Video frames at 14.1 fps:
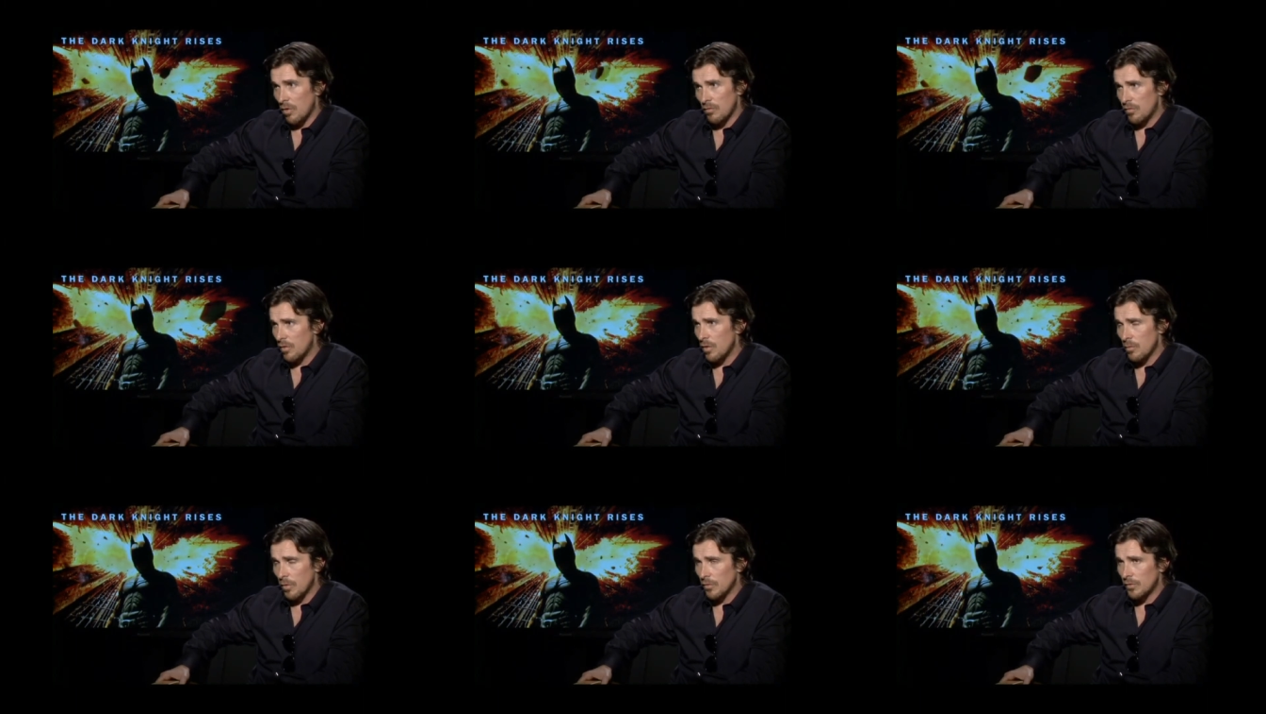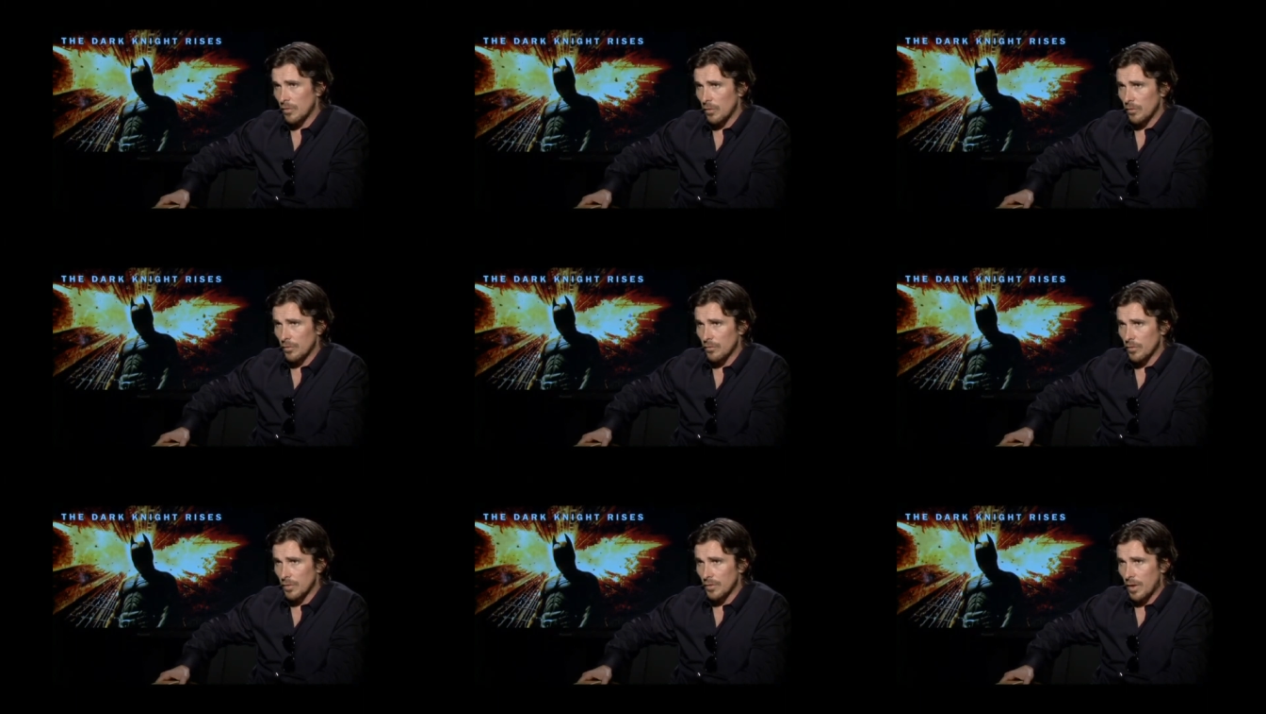Uh, oh, very much so.
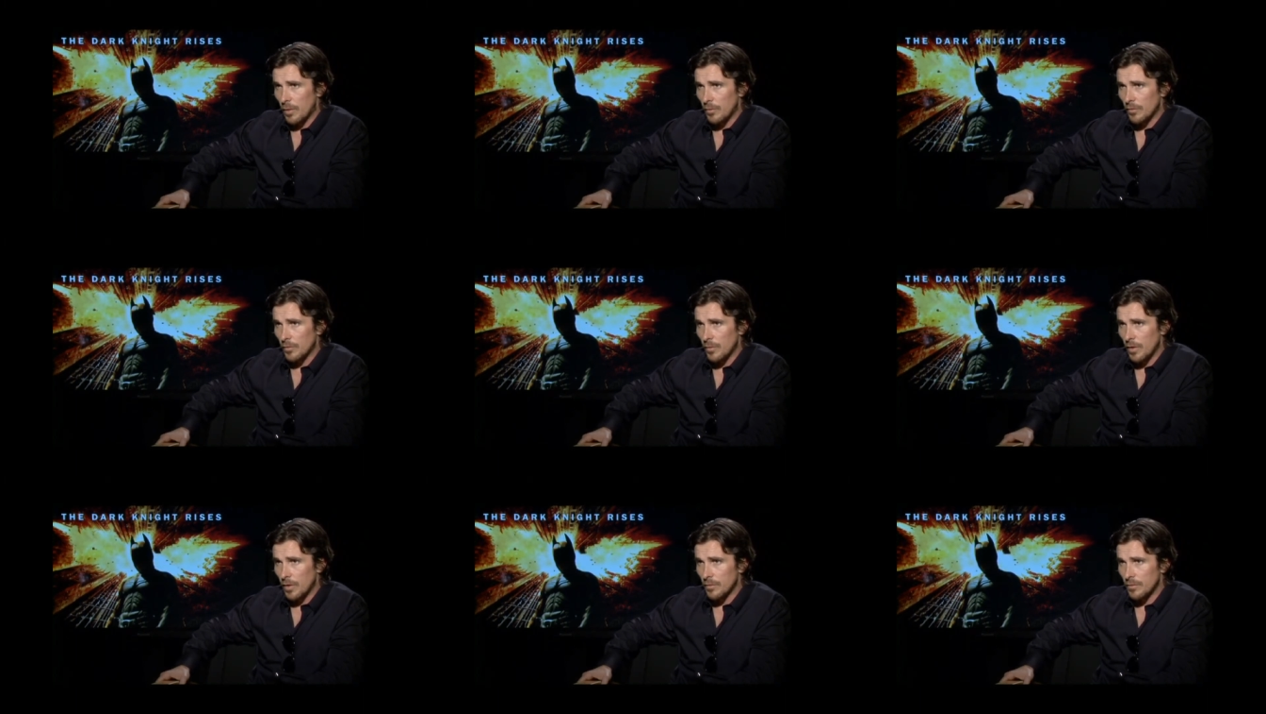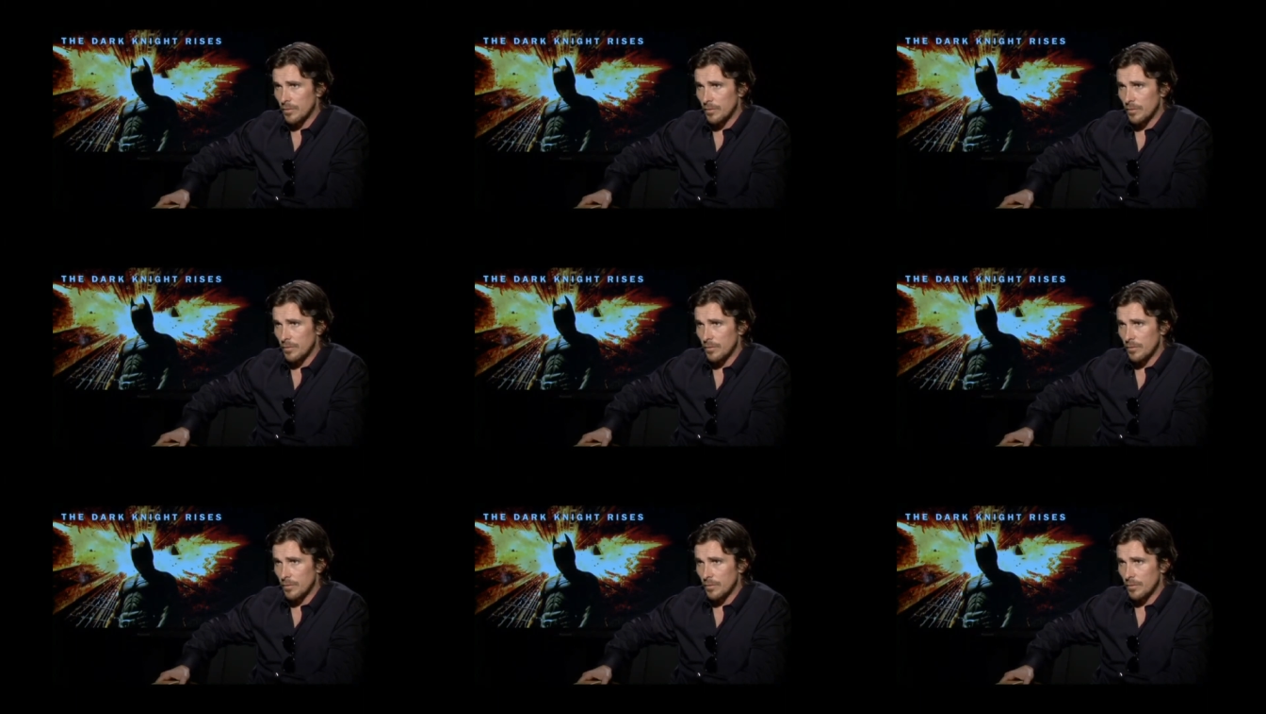He's a very damaged man.